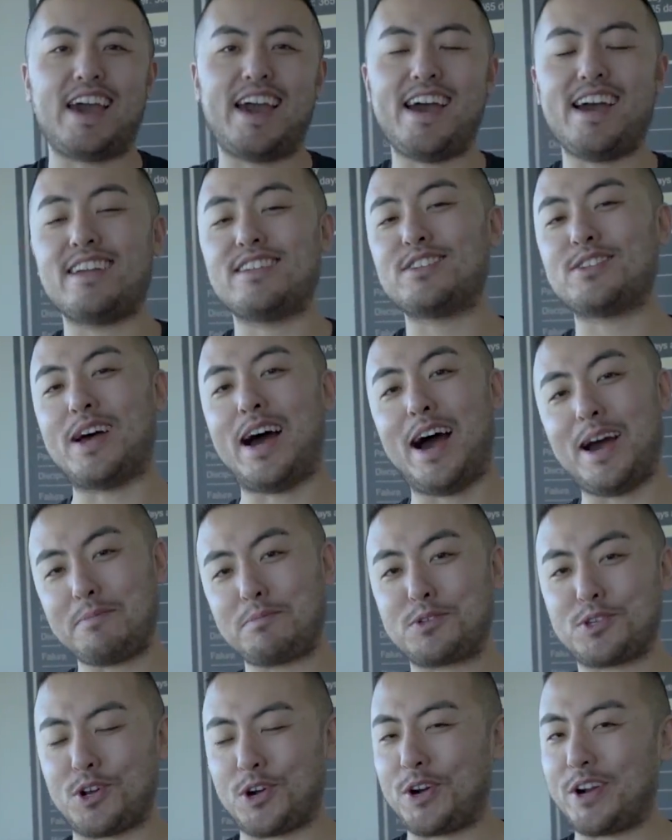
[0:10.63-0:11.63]
and
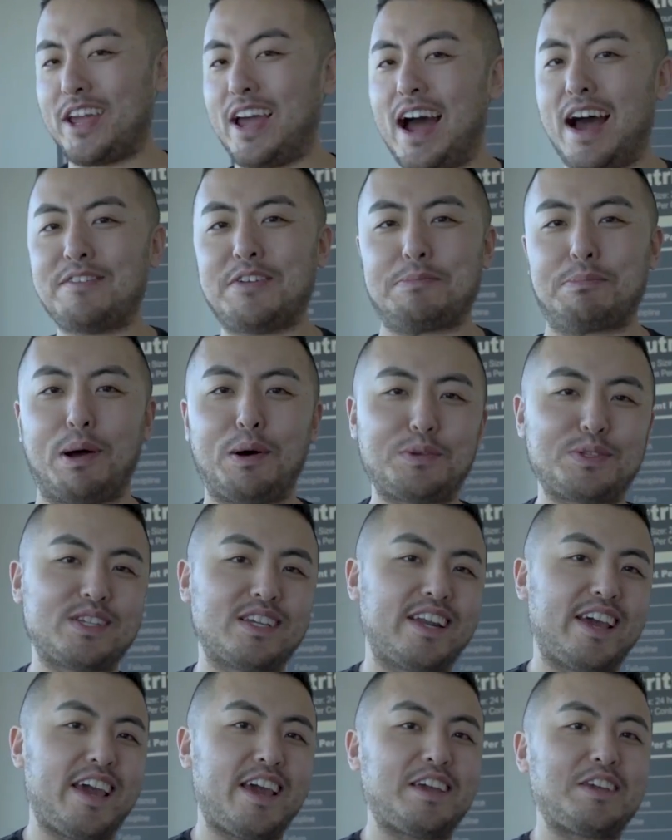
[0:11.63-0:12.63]
I'm sorry I haven't
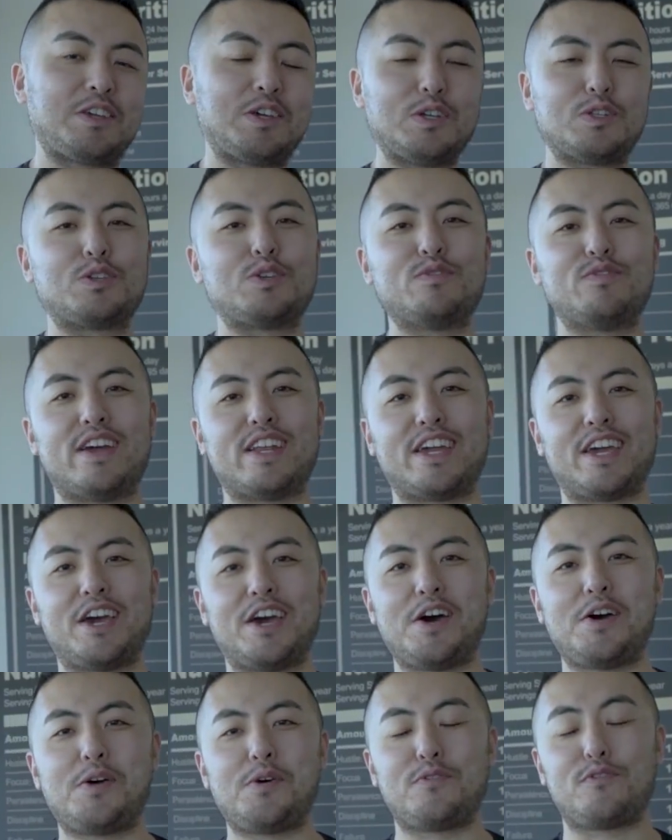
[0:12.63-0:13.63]
posted a YouTube
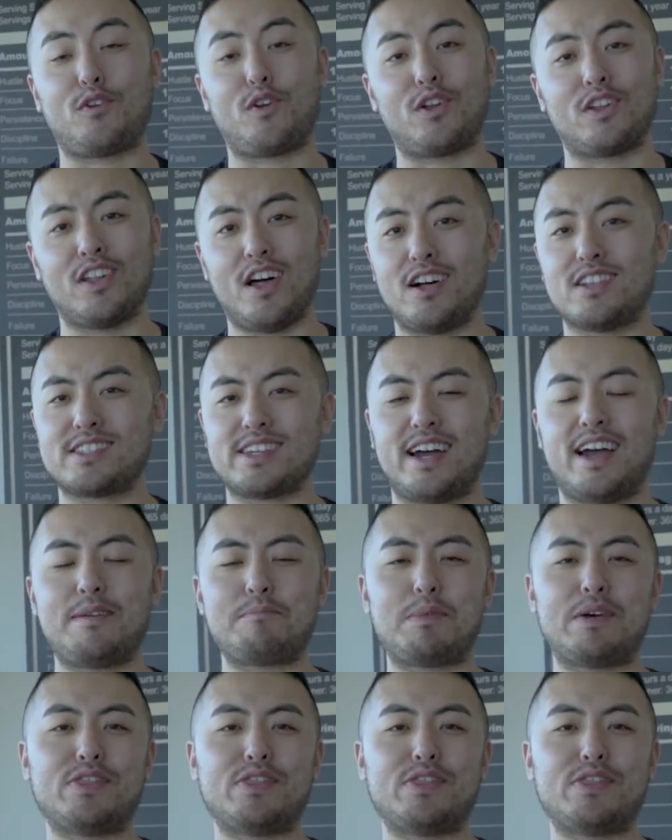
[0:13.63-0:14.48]
video for a long time,